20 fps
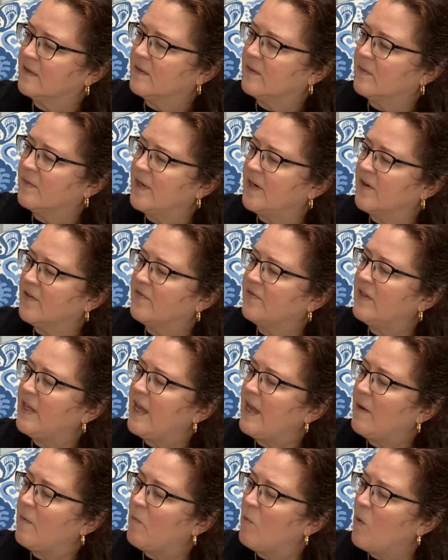We are
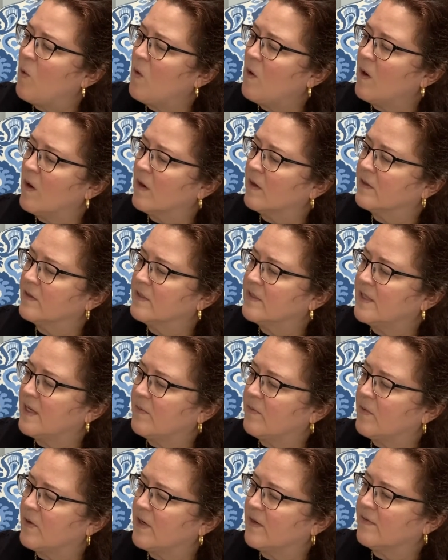fleeing war, said
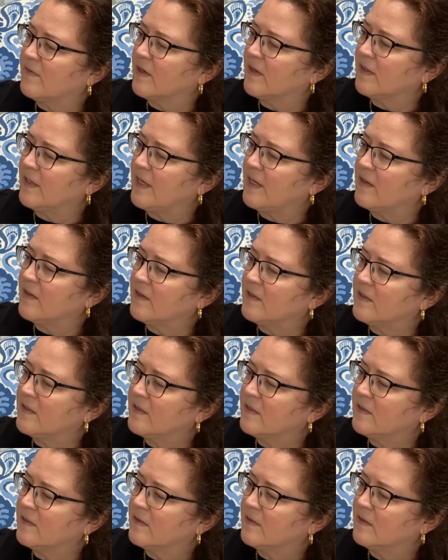one of our leaders.
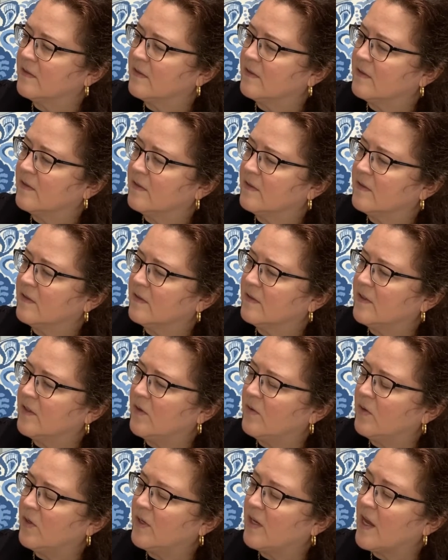
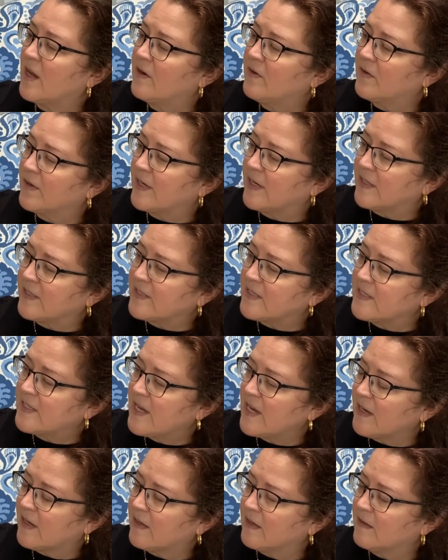You look hungry and
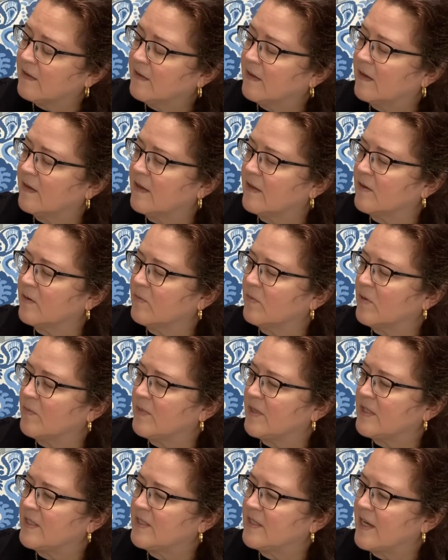sick, another
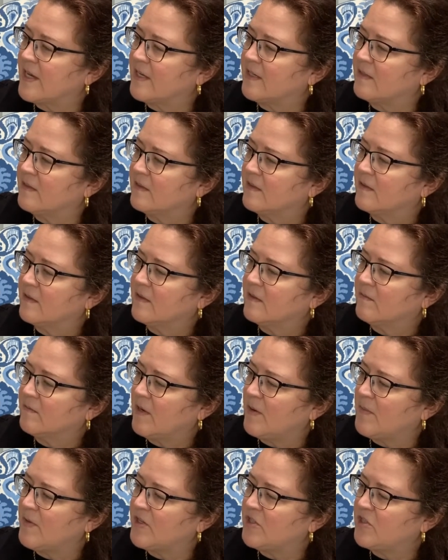woman said.
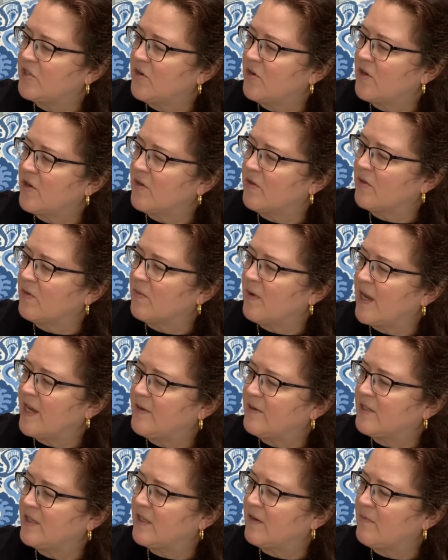We must show you the way
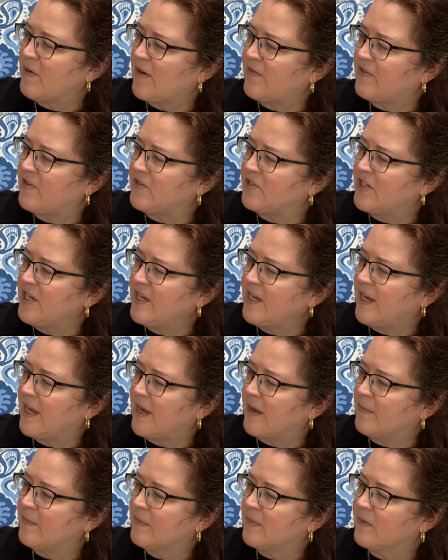to the refugee camp.